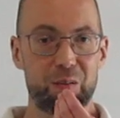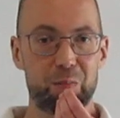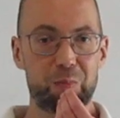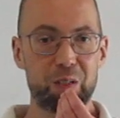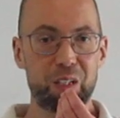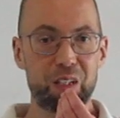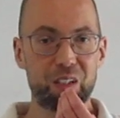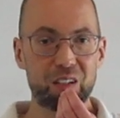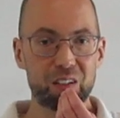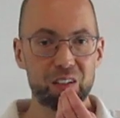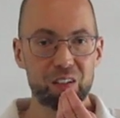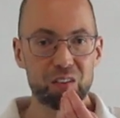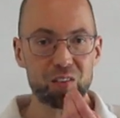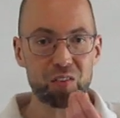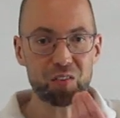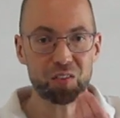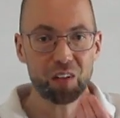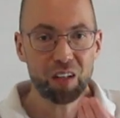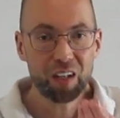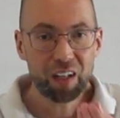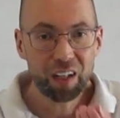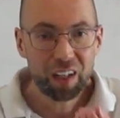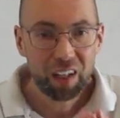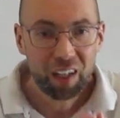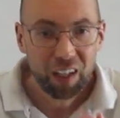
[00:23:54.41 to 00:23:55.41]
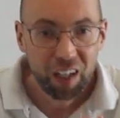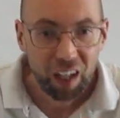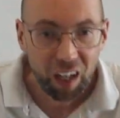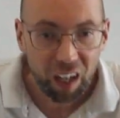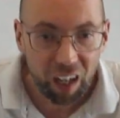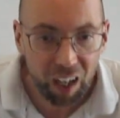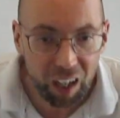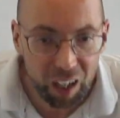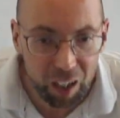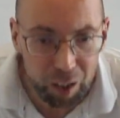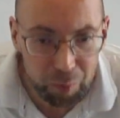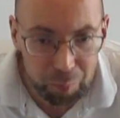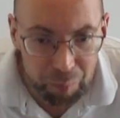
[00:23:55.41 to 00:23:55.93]
Because
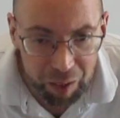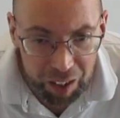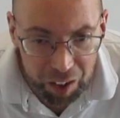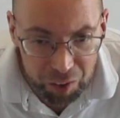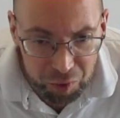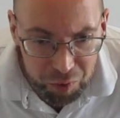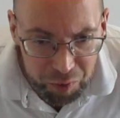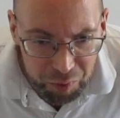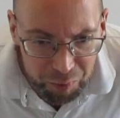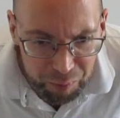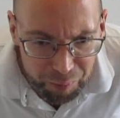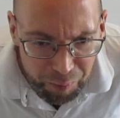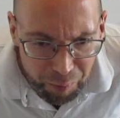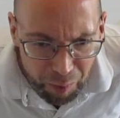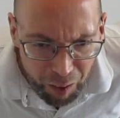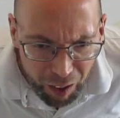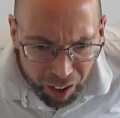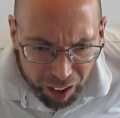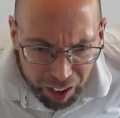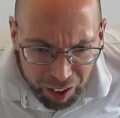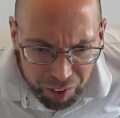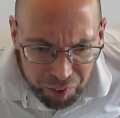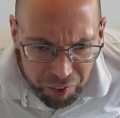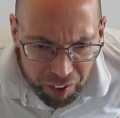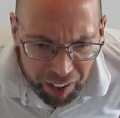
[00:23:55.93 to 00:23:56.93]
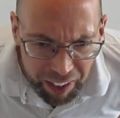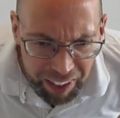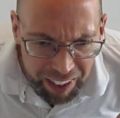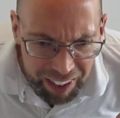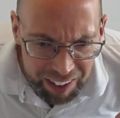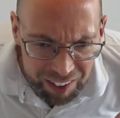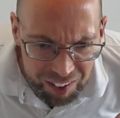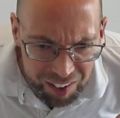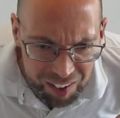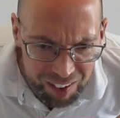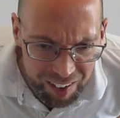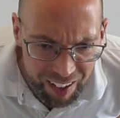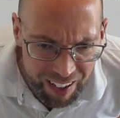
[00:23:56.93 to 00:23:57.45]
as far as I
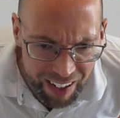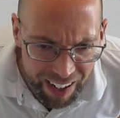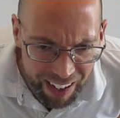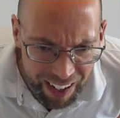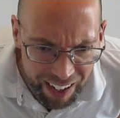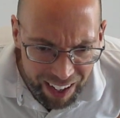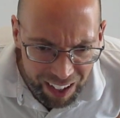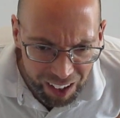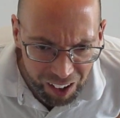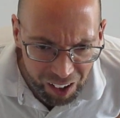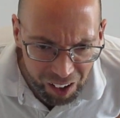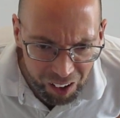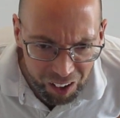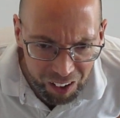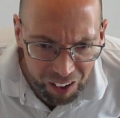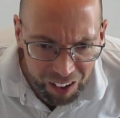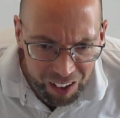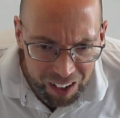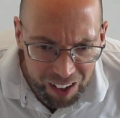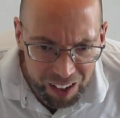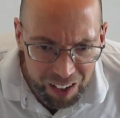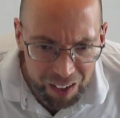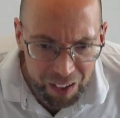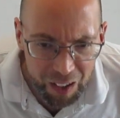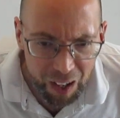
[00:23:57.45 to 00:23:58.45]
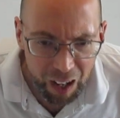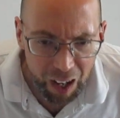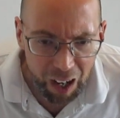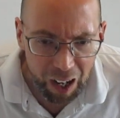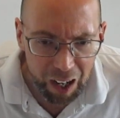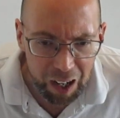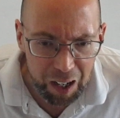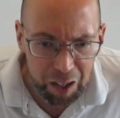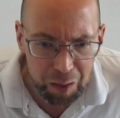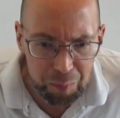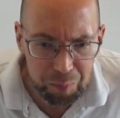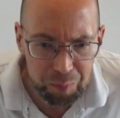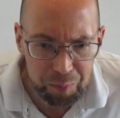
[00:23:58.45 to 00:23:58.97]
can tell,
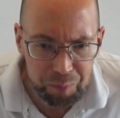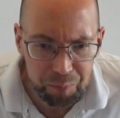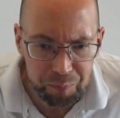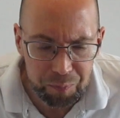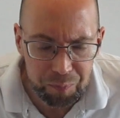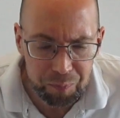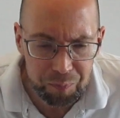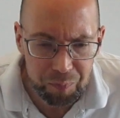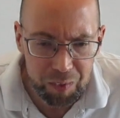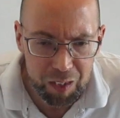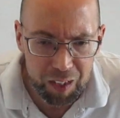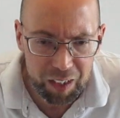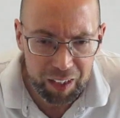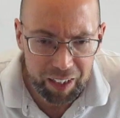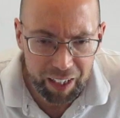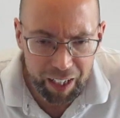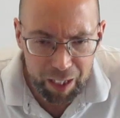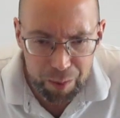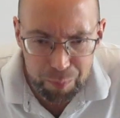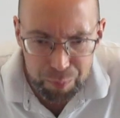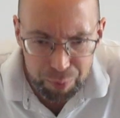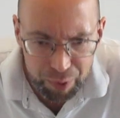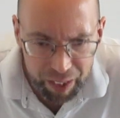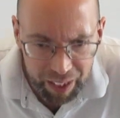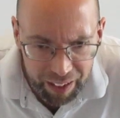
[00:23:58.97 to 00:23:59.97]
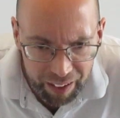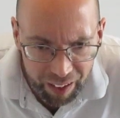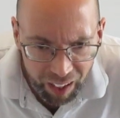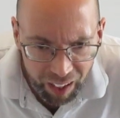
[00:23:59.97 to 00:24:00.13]
Cape Breton